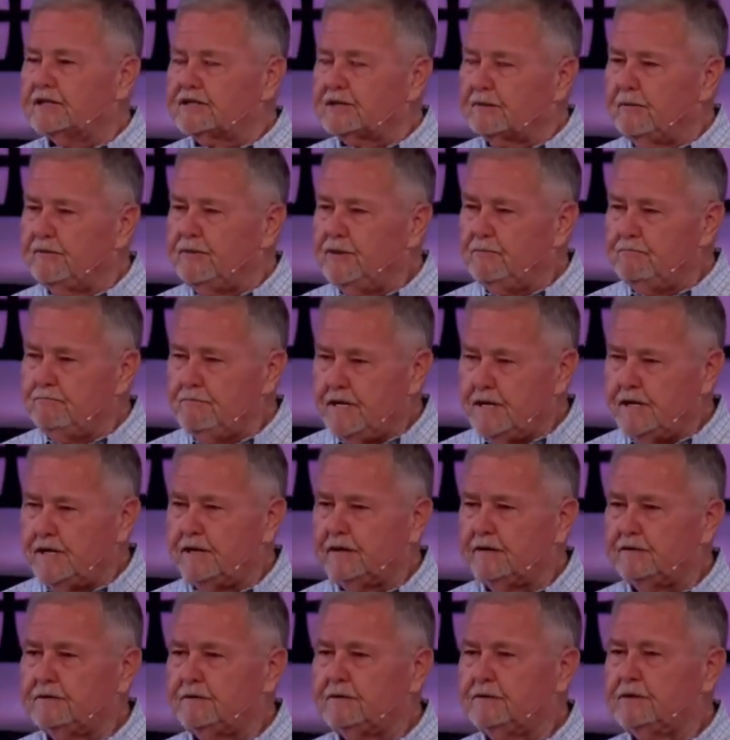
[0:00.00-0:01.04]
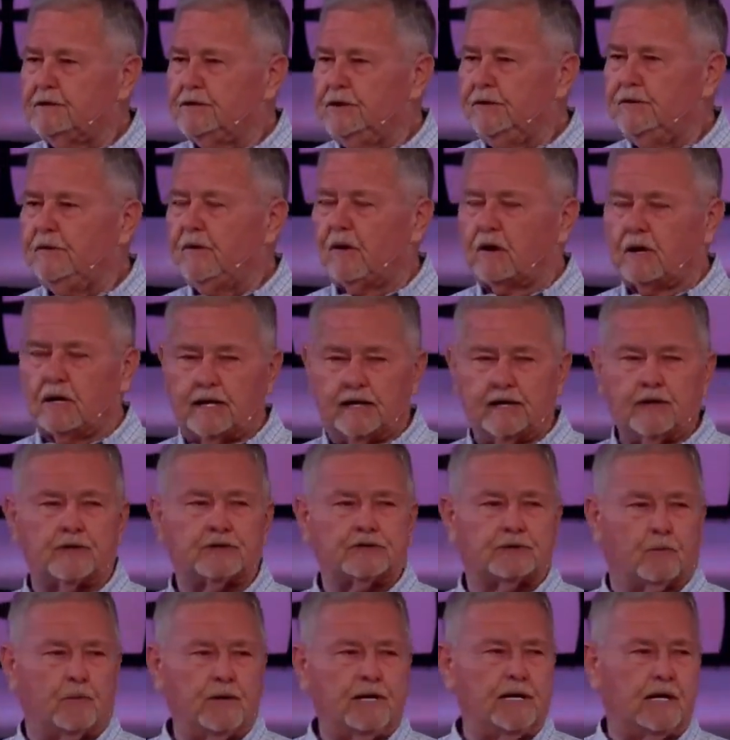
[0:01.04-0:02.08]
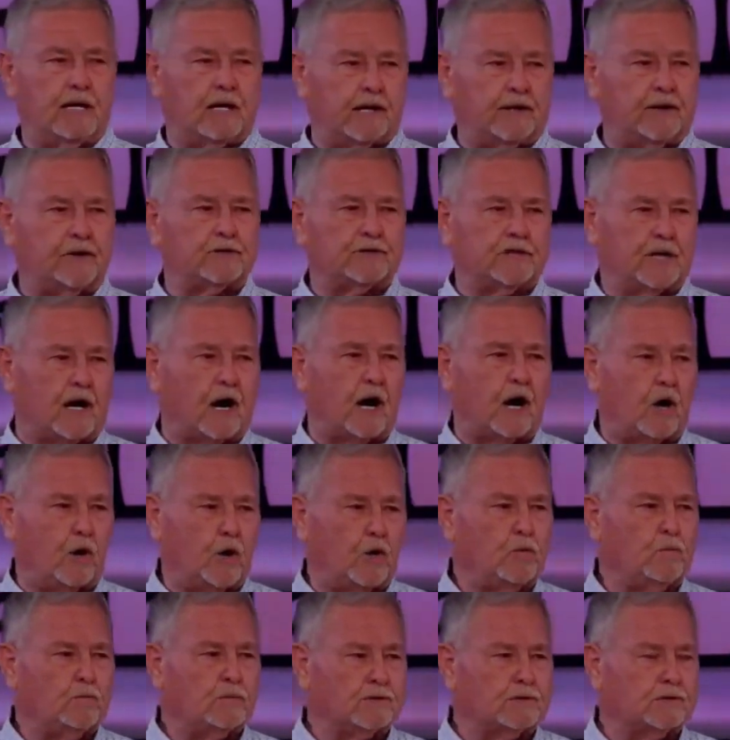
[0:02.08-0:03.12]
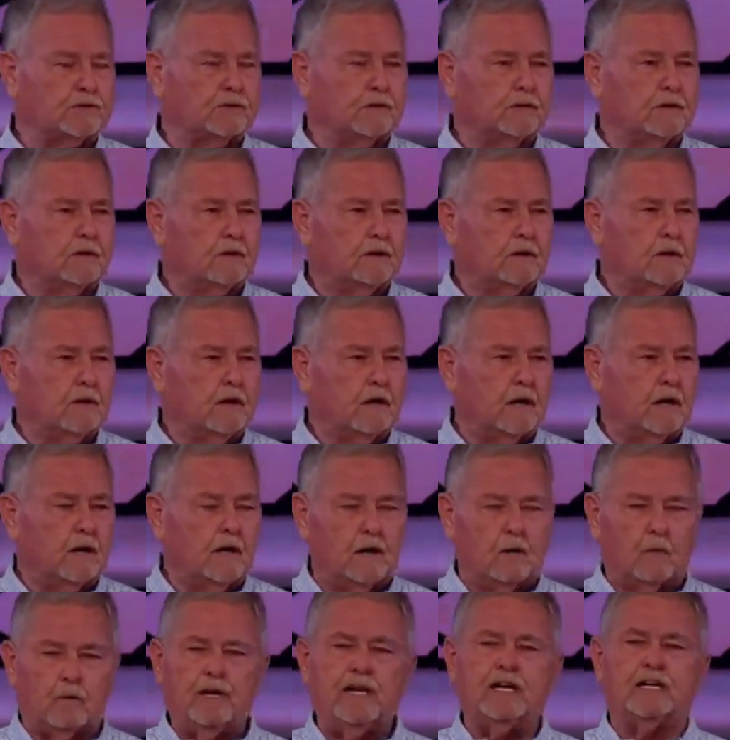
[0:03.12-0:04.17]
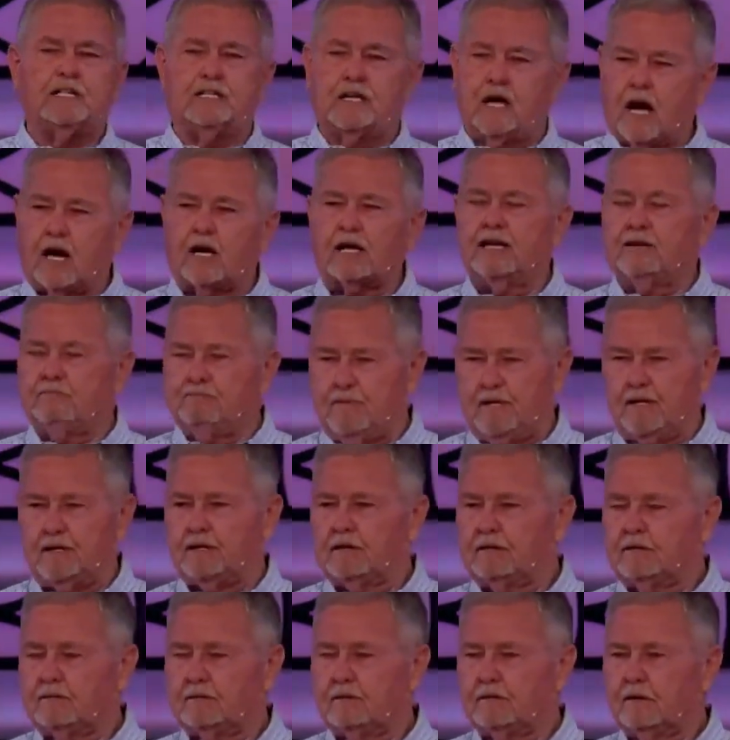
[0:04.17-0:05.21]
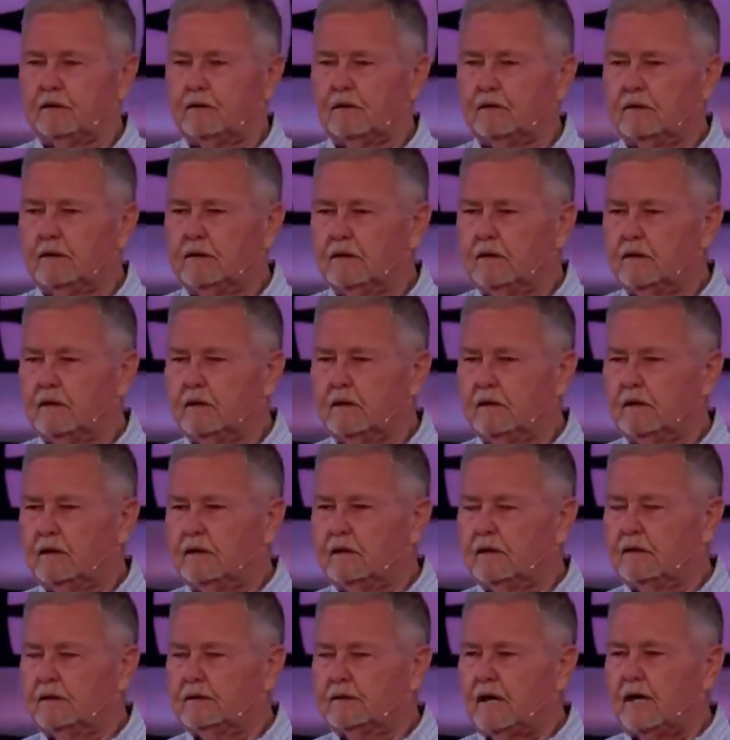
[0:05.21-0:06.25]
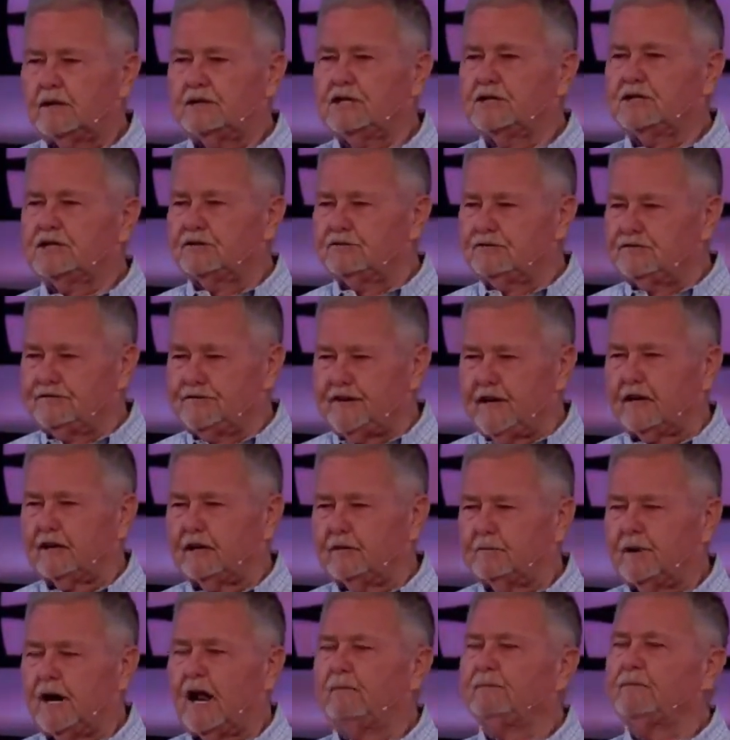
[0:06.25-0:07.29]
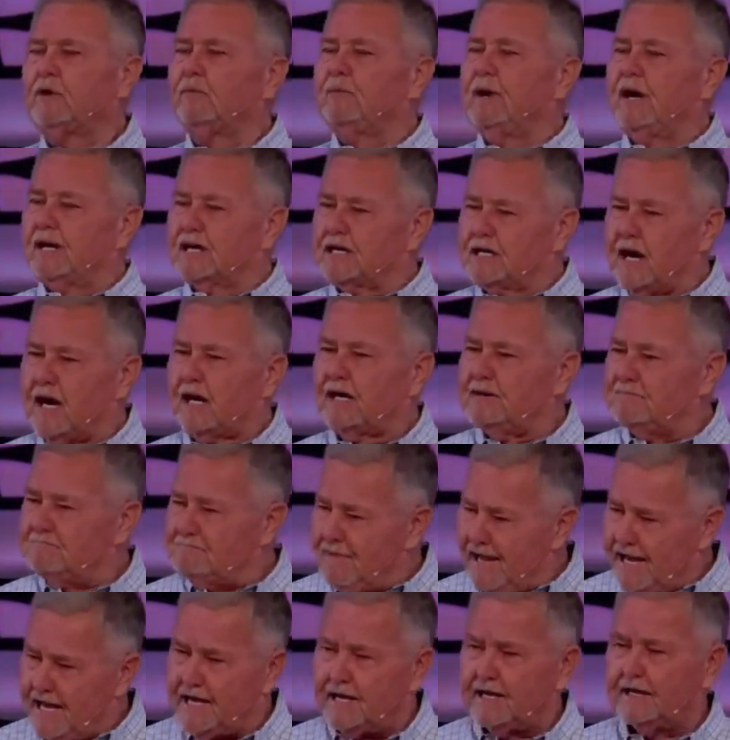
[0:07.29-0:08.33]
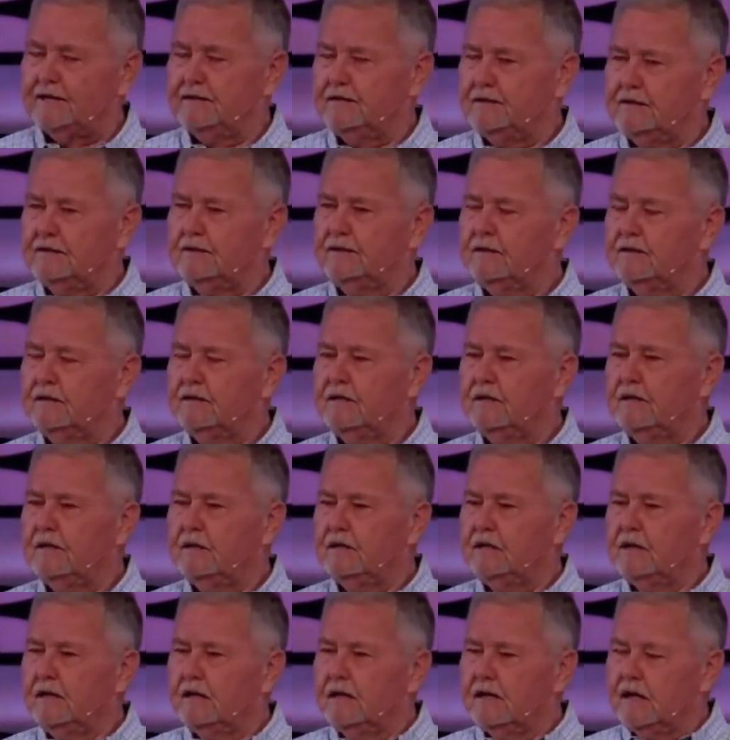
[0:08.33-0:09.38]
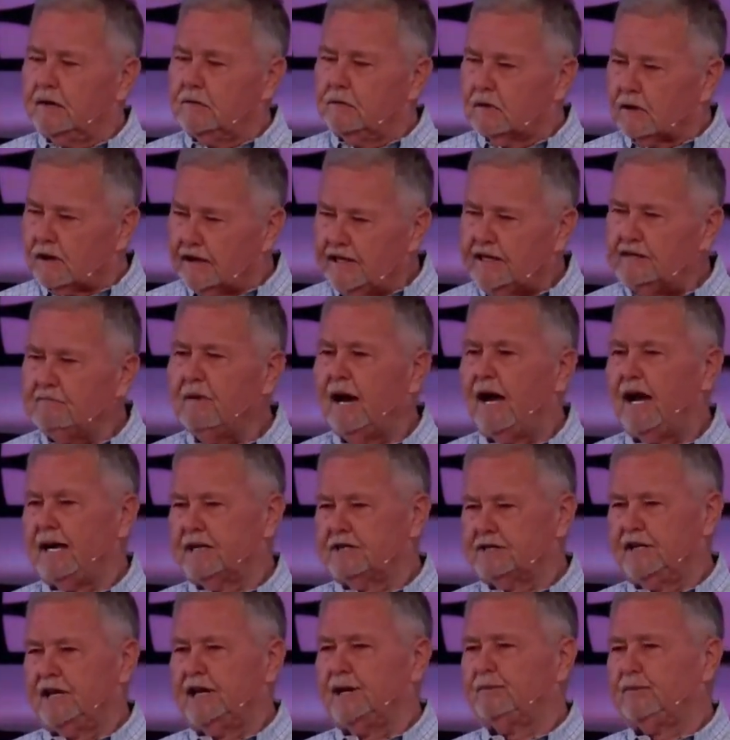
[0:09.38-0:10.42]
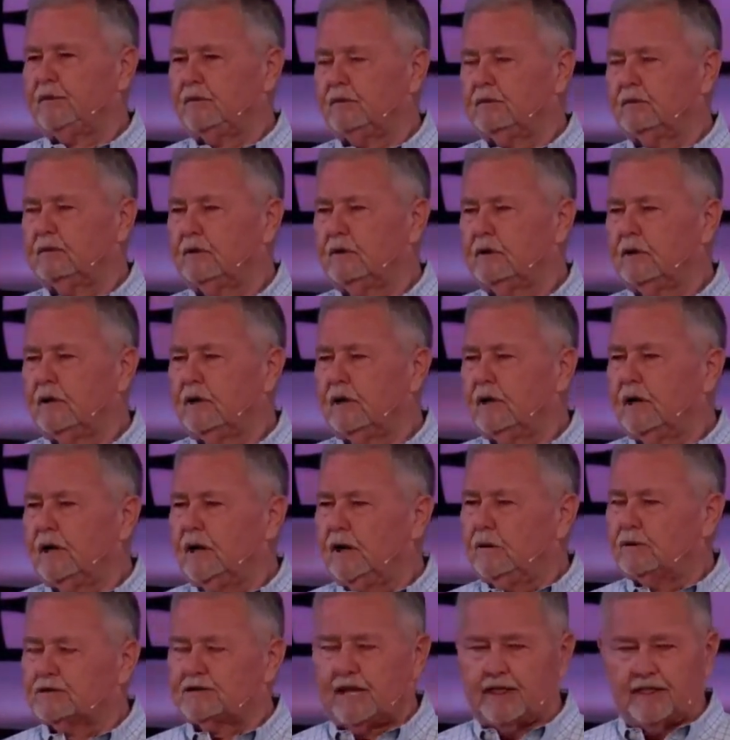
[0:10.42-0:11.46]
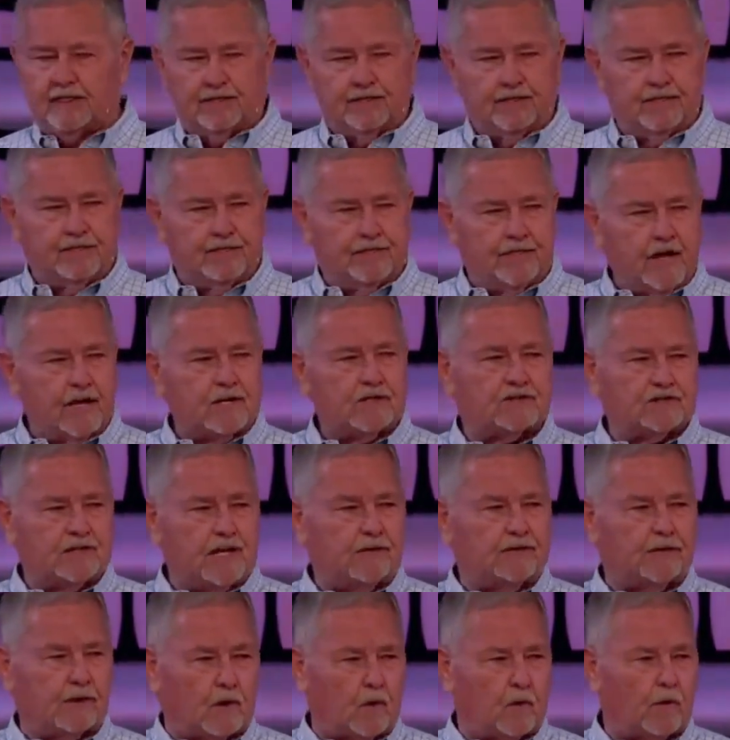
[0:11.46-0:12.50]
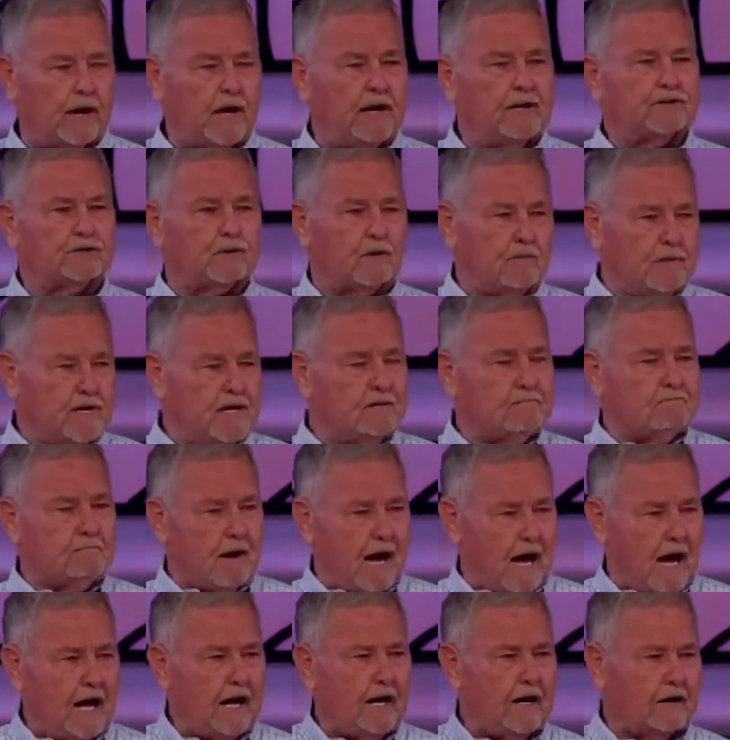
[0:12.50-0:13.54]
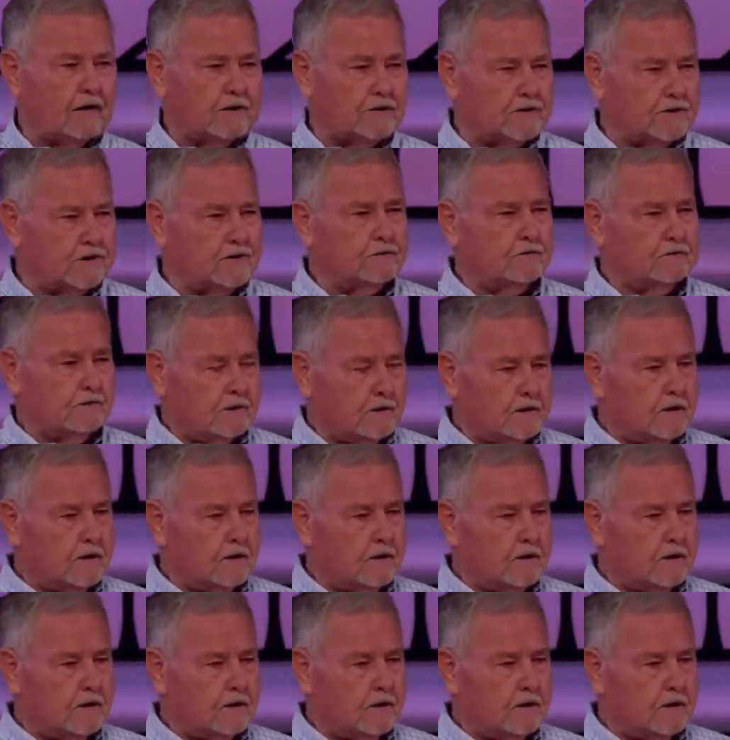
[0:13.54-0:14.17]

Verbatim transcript: Some of you men, you are leaders. We need leaders in our homes. We need godly men. Not just a fellow, but I'm talking about a godly man who will lead by example, who will say, Thus saith the Lord, and it's for me and my house.